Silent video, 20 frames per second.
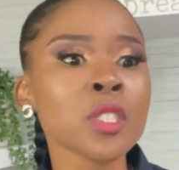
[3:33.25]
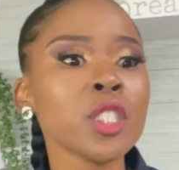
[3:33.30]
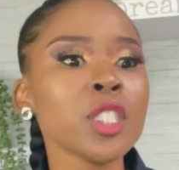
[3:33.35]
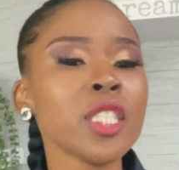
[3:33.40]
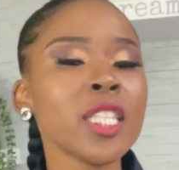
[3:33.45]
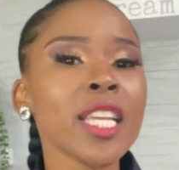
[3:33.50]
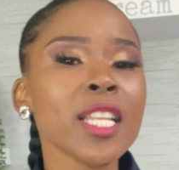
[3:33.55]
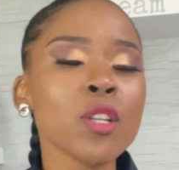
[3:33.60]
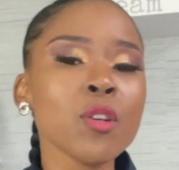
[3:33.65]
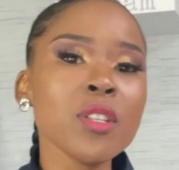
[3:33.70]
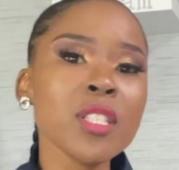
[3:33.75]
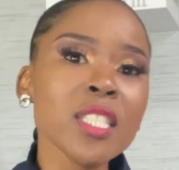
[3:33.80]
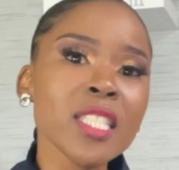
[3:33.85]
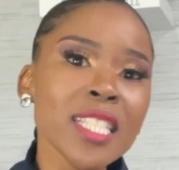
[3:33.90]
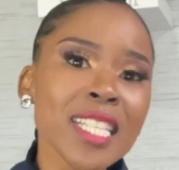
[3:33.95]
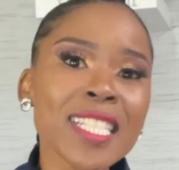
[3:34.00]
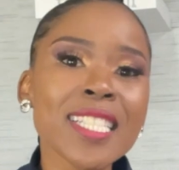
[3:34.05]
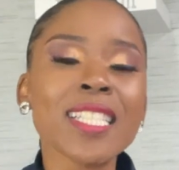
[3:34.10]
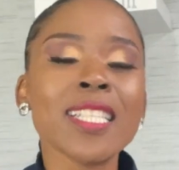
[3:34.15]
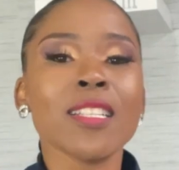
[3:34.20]
They don't
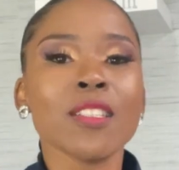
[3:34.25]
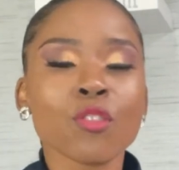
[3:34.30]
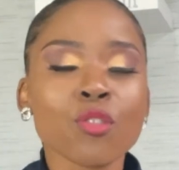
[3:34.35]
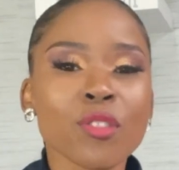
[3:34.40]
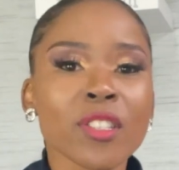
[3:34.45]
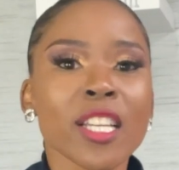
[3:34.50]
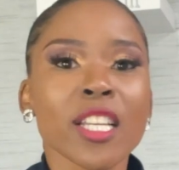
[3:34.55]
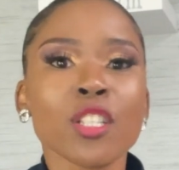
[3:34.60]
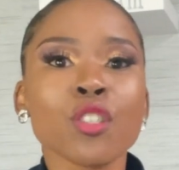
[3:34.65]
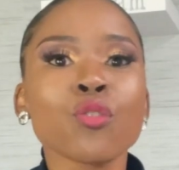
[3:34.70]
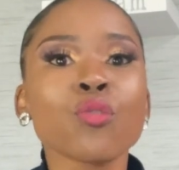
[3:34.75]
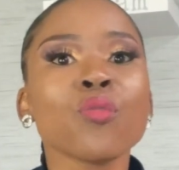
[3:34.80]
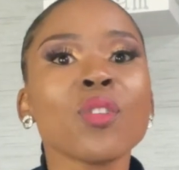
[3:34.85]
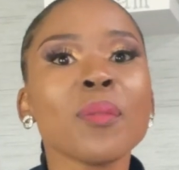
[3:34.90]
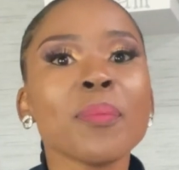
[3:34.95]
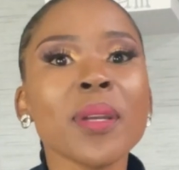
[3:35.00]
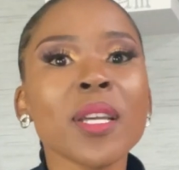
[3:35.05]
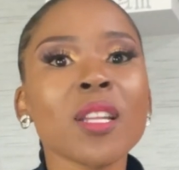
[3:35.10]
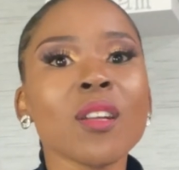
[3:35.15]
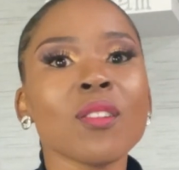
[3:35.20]
need to get to a
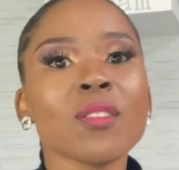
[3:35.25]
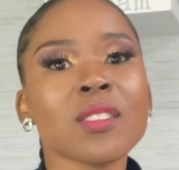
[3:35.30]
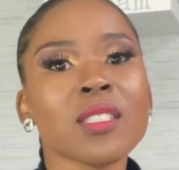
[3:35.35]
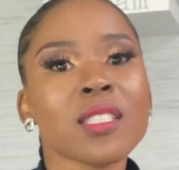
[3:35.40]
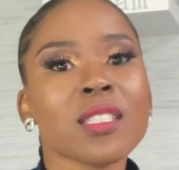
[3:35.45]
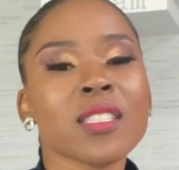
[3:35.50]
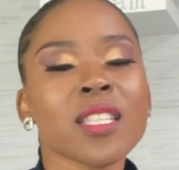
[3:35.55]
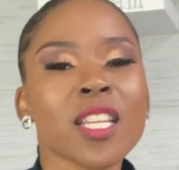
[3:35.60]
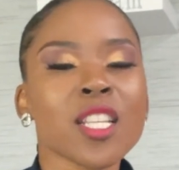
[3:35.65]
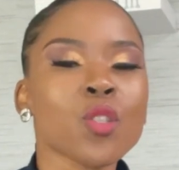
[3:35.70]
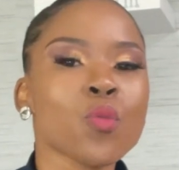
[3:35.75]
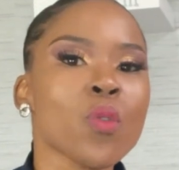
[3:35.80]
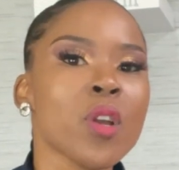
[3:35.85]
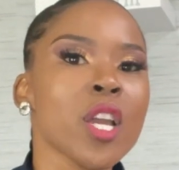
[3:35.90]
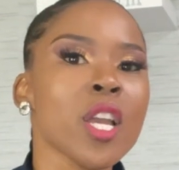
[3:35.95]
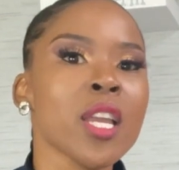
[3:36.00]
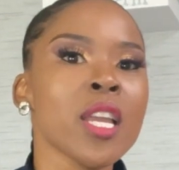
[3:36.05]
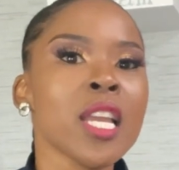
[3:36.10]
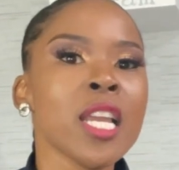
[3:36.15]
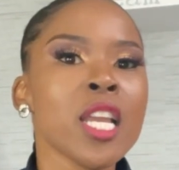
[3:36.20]
penalty stage
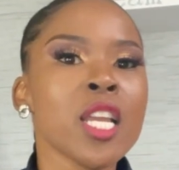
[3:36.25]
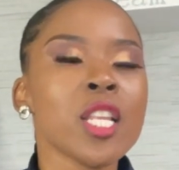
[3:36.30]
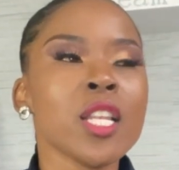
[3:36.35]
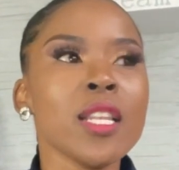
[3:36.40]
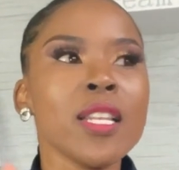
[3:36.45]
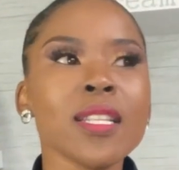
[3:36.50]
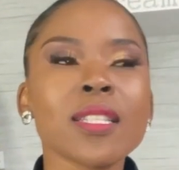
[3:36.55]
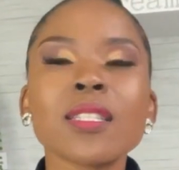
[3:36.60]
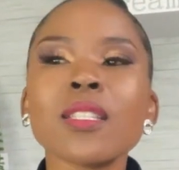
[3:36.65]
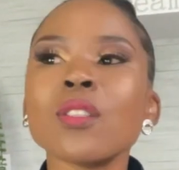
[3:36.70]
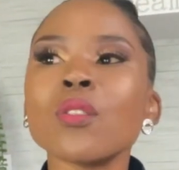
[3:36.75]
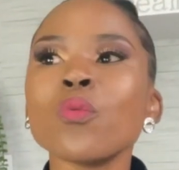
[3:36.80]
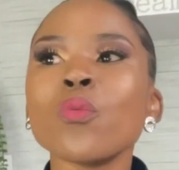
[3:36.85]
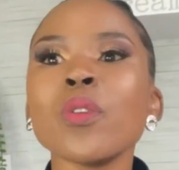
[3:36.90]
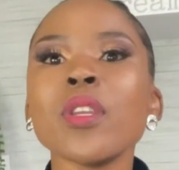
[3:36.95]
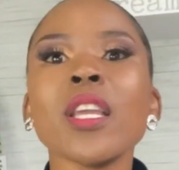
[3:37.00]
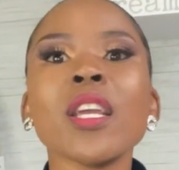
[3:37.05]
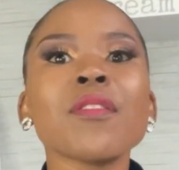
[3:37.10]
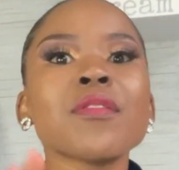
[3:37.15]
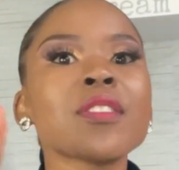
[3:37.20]
where, listen,
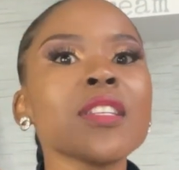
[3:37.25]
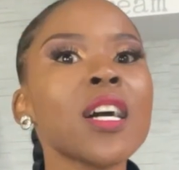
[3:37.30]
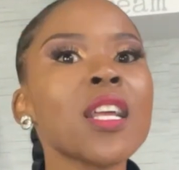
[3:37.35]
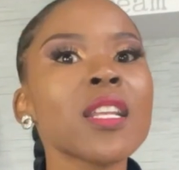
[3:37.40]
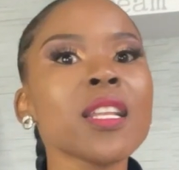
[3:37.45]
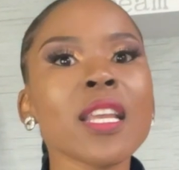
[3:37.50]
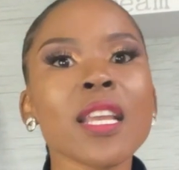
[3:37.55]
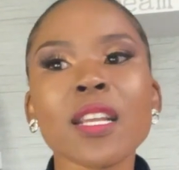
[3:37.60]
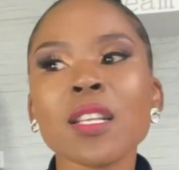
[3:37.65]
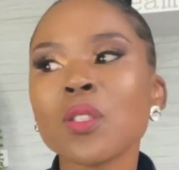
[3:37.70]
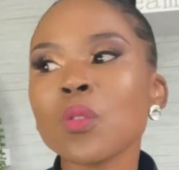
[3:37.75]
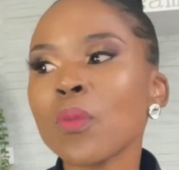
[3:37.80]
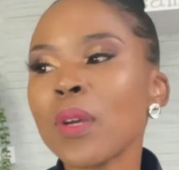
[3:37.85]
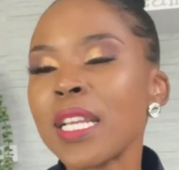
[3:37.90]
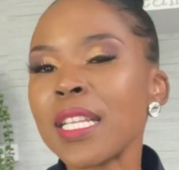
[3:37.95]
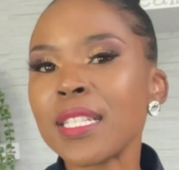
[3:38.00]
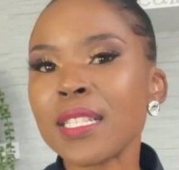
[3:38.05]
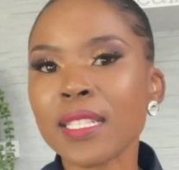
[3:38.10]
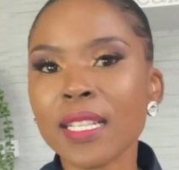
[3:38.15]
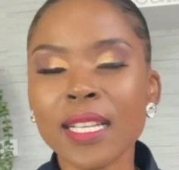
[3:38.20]
we have done X, Y,
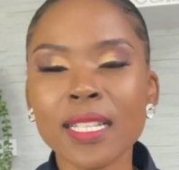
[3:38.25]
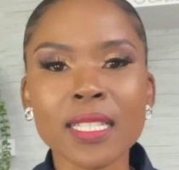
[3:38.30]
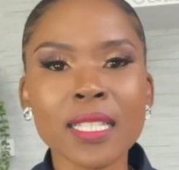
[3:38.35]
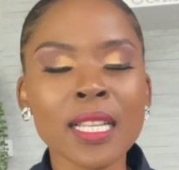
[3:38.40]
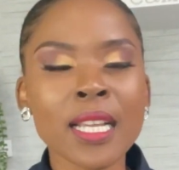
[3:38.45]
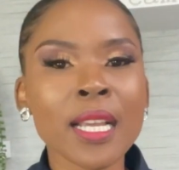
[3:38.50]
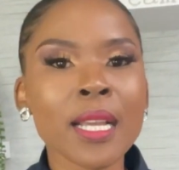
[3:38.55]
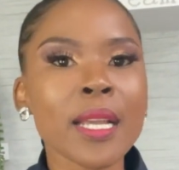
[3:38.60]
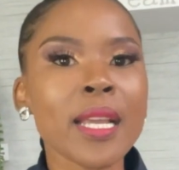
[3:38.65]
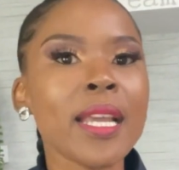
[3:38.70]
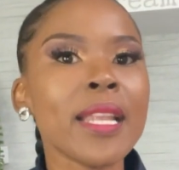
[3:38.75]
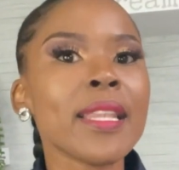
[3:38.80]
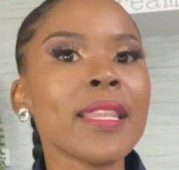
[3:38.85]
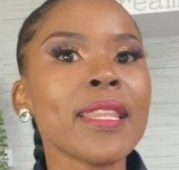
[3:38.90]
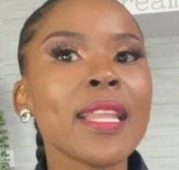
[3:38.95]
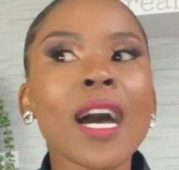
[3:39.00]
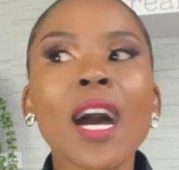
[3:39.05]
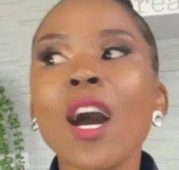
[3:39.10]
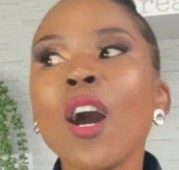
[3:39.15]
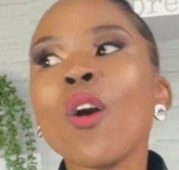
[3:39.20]
and Z, and
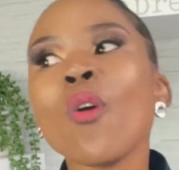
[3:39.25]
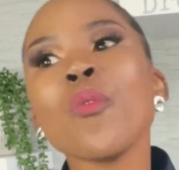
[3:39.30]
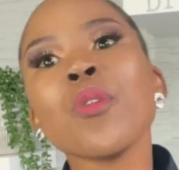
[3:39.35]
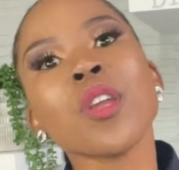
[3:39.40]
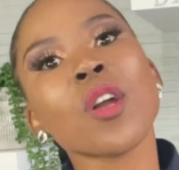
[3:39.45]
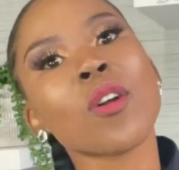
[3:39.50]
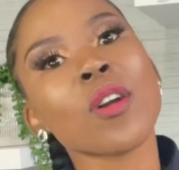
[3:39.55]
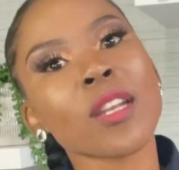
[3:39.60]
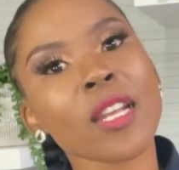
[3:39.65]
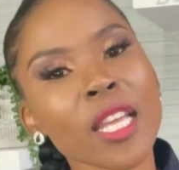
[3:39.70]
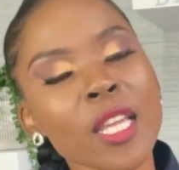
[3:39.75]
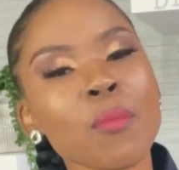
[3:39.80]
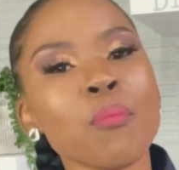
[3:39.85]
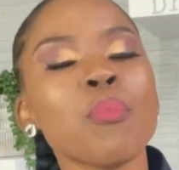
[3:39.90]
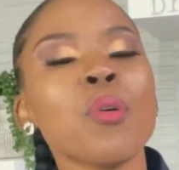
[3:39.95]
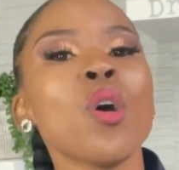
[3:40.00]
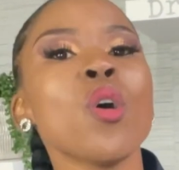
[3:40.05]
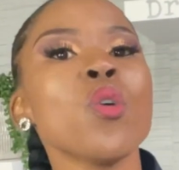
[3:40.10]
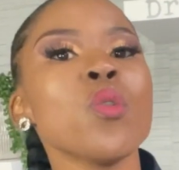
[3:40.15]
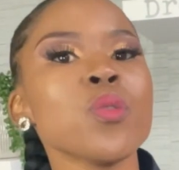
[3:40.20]
now we are going to
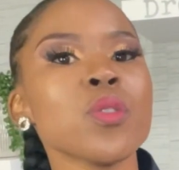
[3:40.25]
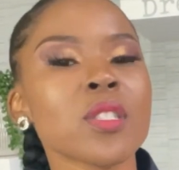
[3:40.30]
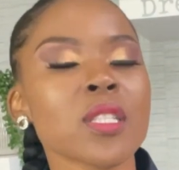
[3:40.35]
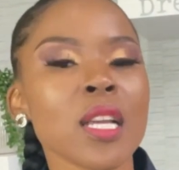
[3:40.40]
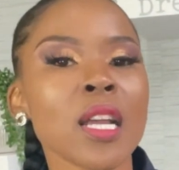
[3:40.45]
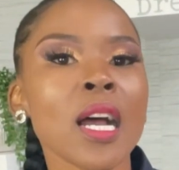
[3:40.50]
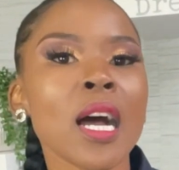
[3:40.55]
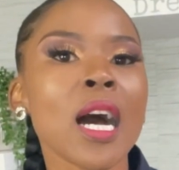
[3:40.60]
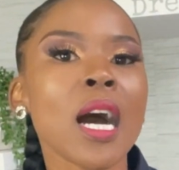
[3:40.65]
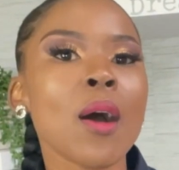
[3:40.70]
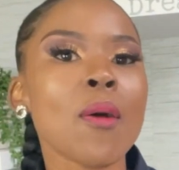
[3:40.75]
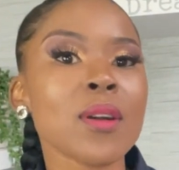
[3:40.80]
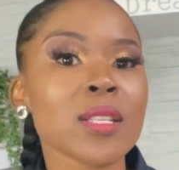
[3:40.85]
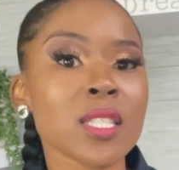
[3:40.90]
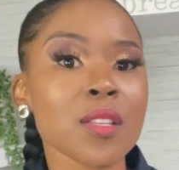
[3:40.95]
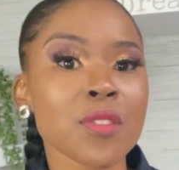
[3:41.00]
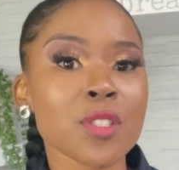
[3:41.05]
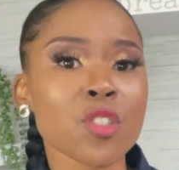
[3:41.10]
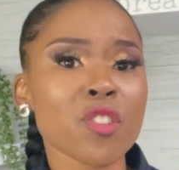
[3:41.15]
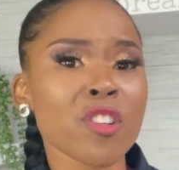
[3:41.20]
impose our
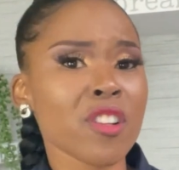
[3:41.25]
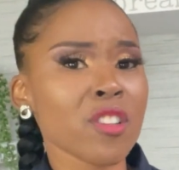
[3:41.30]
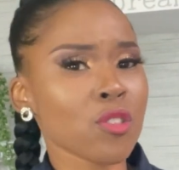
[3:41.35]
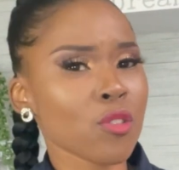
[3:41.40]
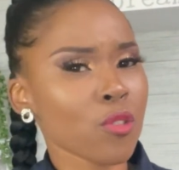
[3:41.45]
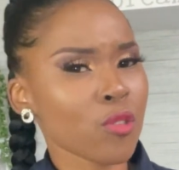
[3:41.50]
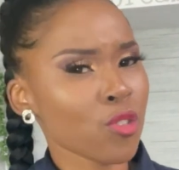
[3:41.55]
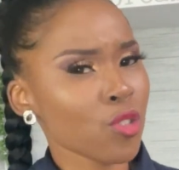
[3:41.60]
service credits on